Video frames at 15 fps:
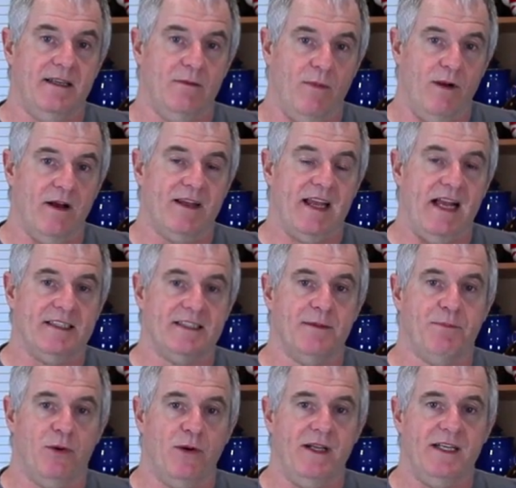when I get to
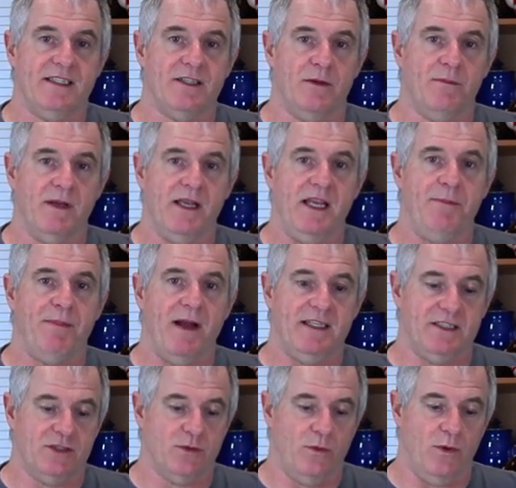putting this on my eBay
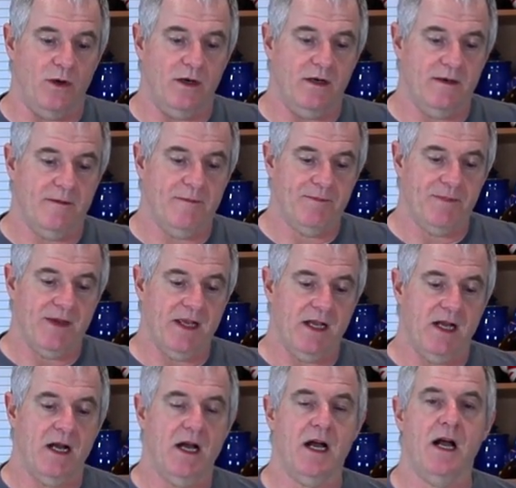store,
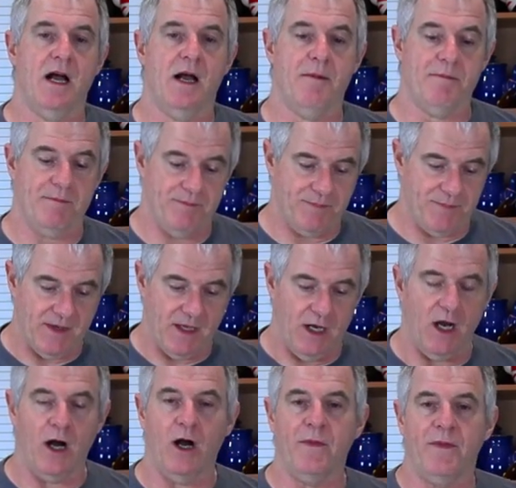um,
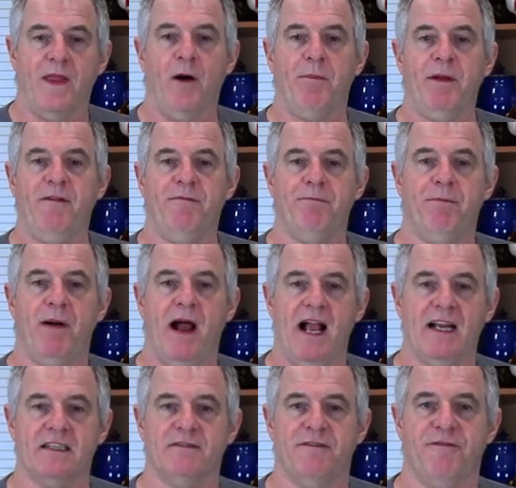they'll be
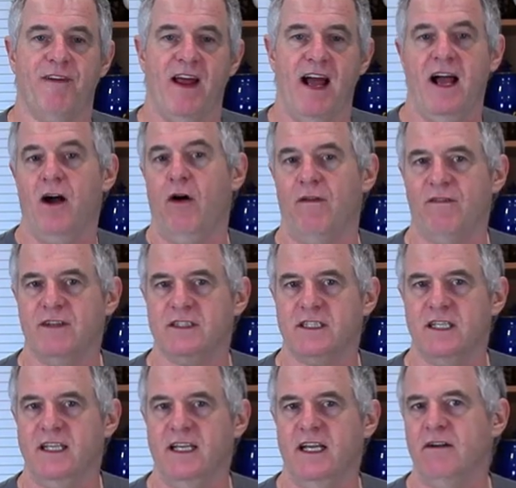packed flat,
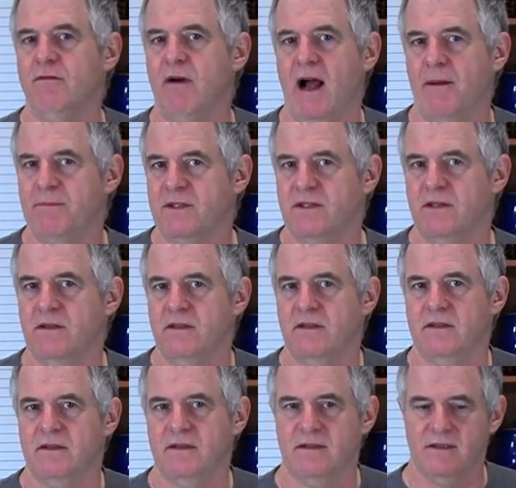obviously, and wrapped.
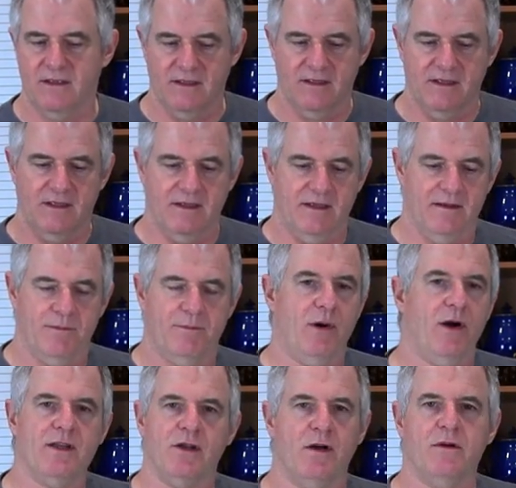But
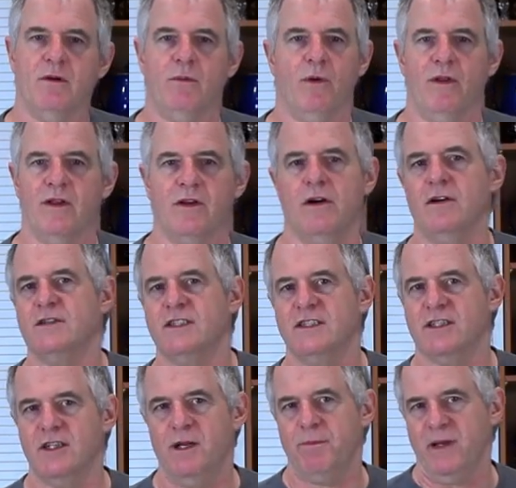I don't know what the cost
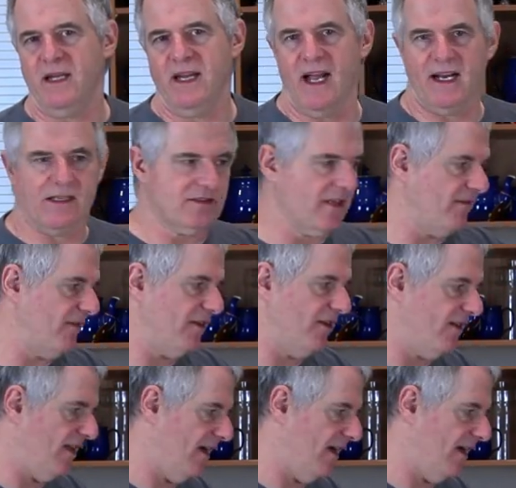is going to be yet because I haven't done